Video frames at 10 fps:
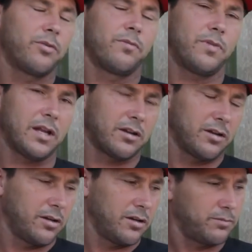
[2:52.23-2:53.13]

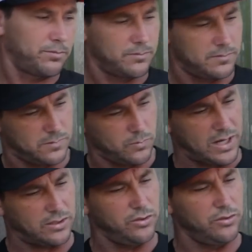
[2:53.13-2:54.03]
thicker,
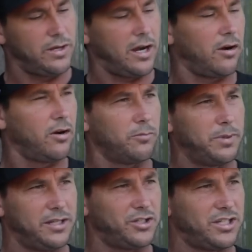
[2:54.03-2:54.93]
went too narrow,
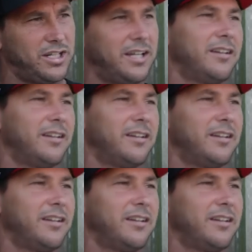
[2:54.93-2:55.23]
pinched it,